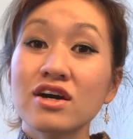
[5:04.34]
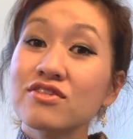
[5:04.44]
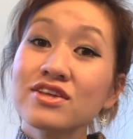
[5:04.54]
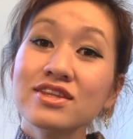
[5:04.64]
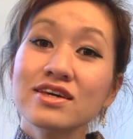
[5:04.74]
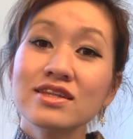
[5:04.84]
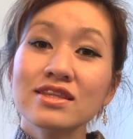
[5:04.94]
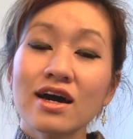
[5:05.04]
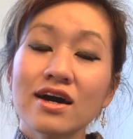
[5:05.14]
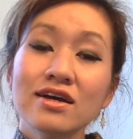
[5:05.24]
everything
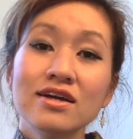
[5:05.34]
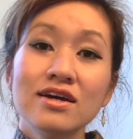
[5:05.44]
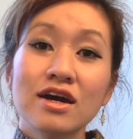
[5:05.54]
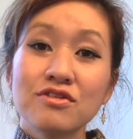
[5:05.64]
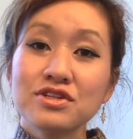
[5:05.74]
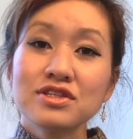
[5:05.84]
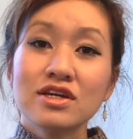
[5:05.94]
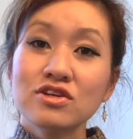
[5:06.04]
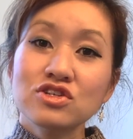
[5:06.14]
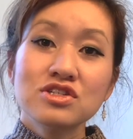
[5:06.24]
in the
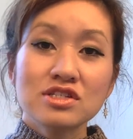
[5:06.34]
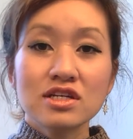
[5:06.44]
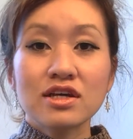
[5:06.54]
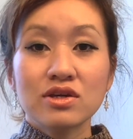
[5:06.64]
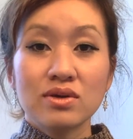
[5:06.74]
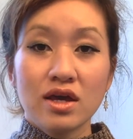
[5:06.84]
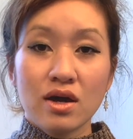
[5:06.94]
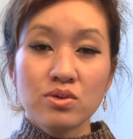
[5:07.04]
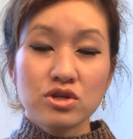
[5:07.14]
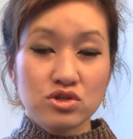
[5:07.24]
kitchen sink like you
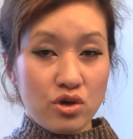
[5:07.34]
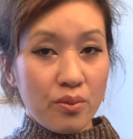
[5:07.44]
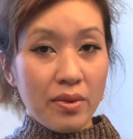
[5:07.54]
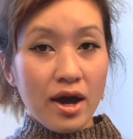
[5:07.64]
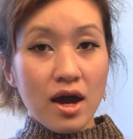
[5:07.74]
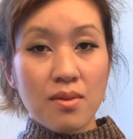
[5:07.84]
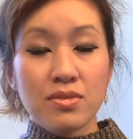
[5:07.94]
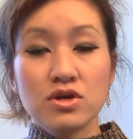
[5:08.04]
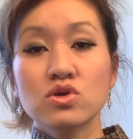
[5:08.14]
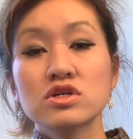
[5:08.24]
can with a tote bag,
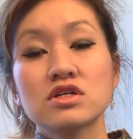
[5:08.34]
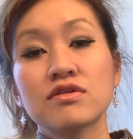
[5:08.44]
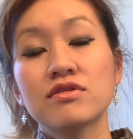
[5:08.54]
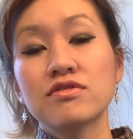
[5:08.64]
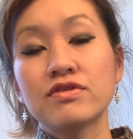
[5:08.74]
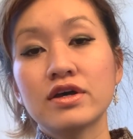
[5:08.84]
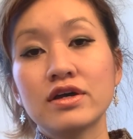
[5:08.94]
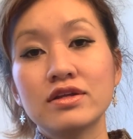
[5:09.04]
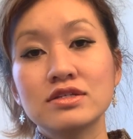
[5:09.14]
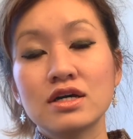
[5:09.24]
but you can definitely
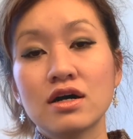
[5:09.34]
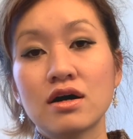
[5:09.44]
fit